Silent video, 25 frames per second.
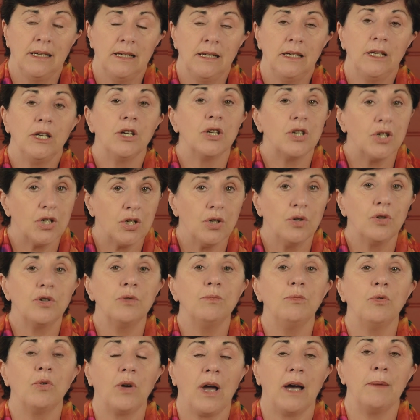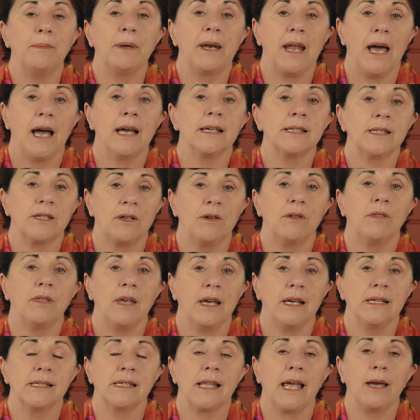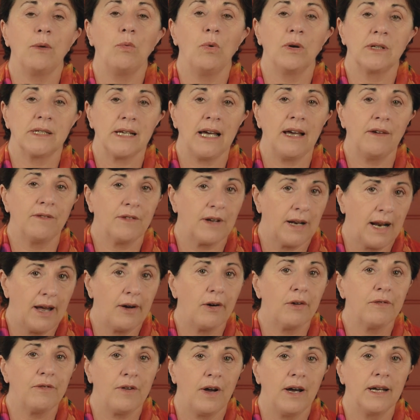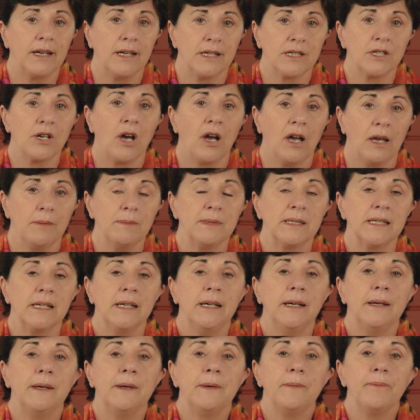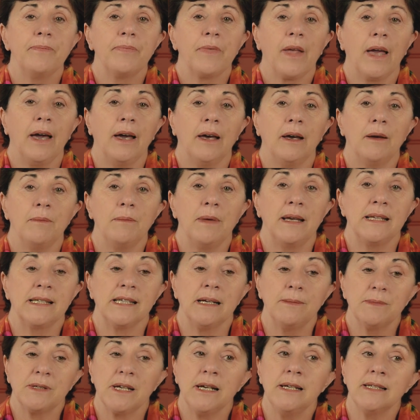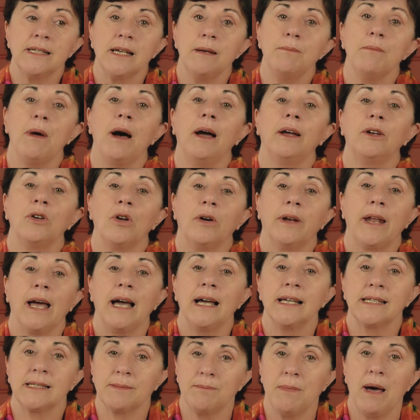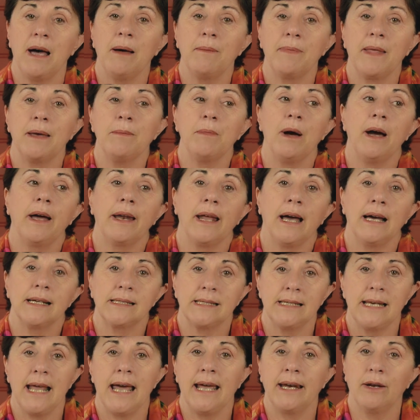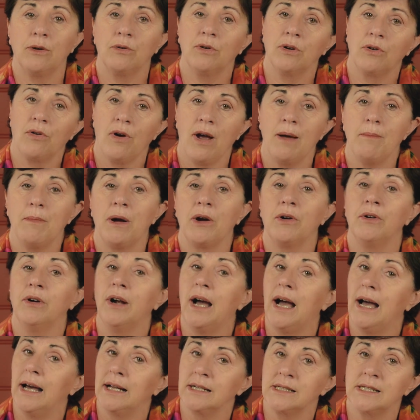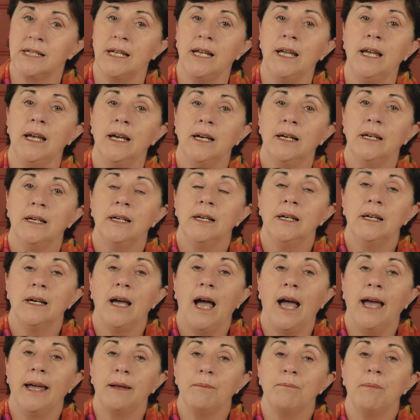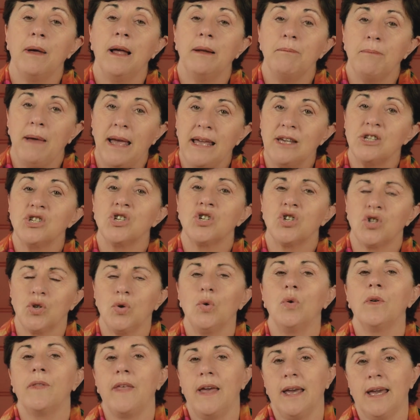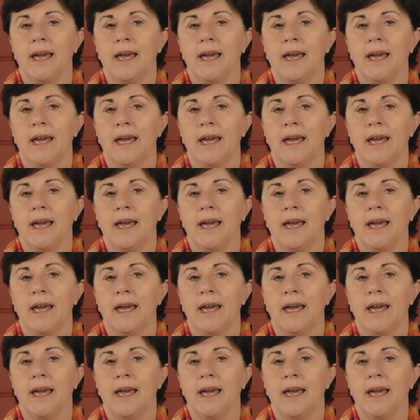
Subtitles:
Your children will come and ask you things they want to have clarified at times. And sometimes they might not ask mum, they might ask nana or grandma or auntie, and make sure they're